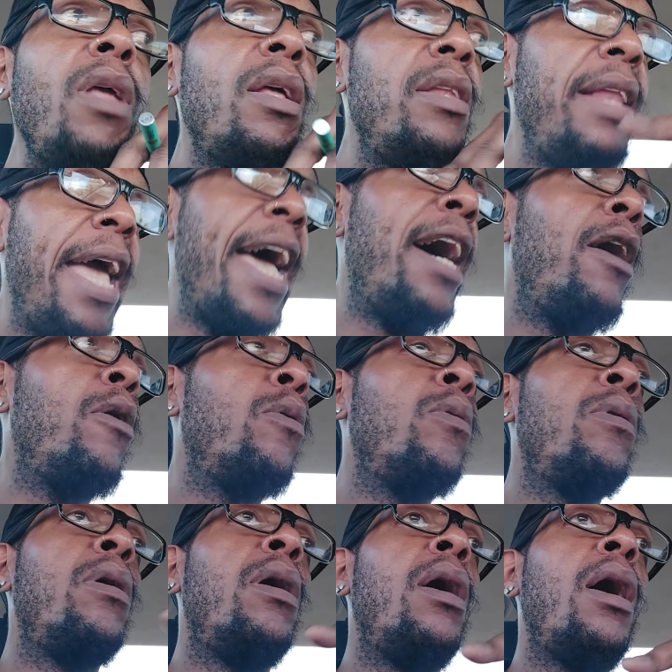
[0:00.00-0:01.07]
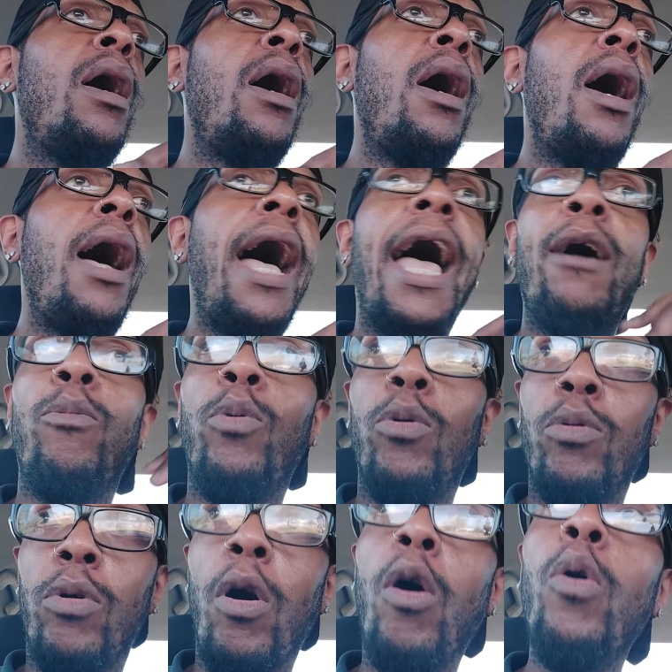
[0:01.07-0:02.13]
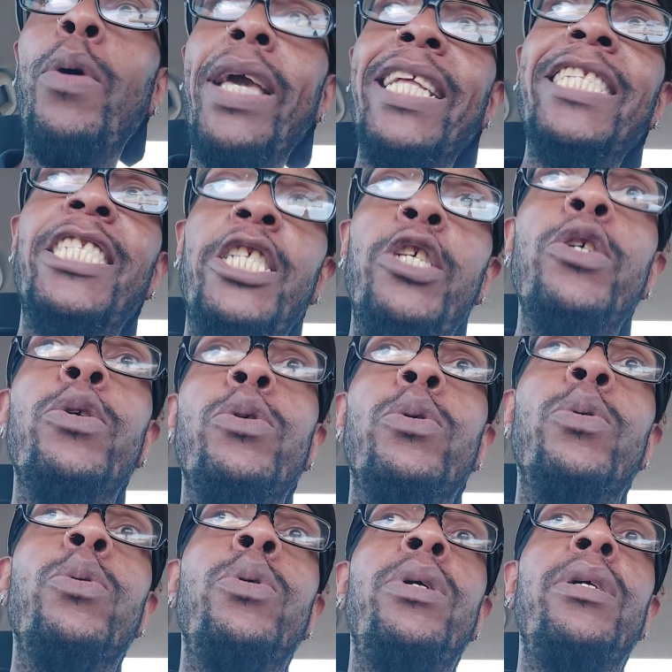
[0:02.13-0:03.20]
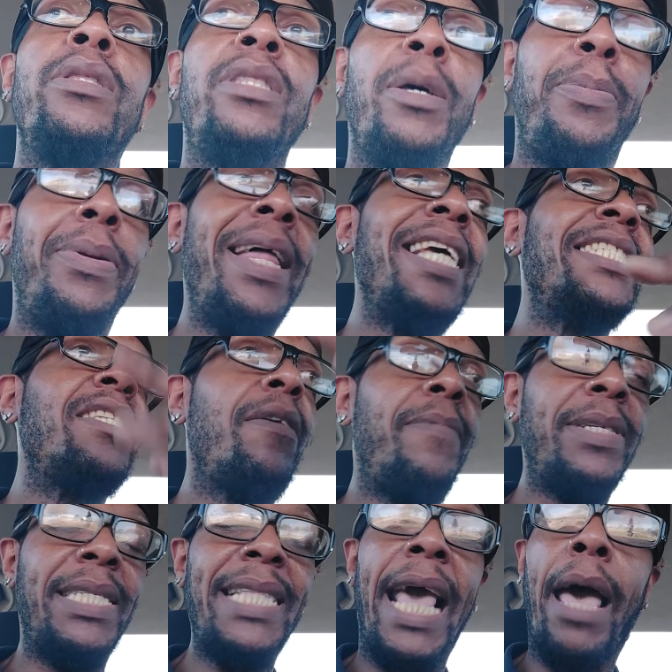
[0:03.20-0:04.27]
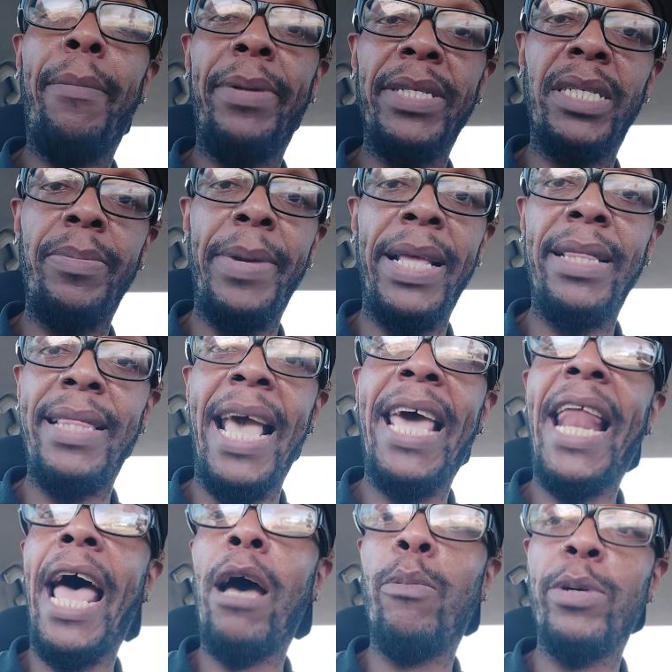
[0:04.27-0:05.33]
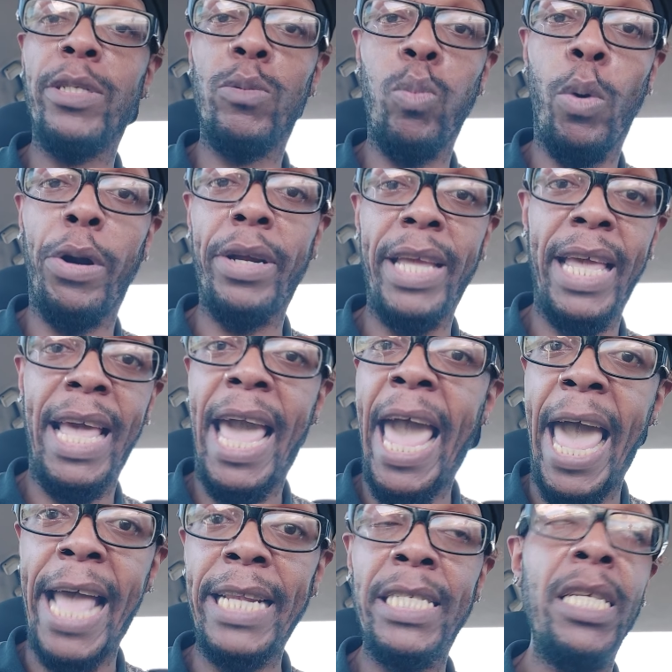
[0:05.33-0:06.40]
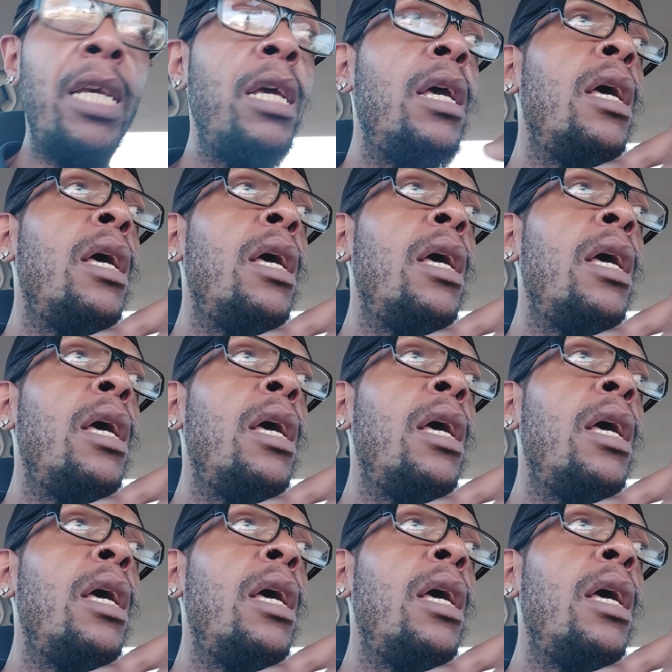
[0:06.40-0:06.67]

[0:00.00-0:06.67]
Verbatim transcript: Now, I will go into the place of establishment that I was working at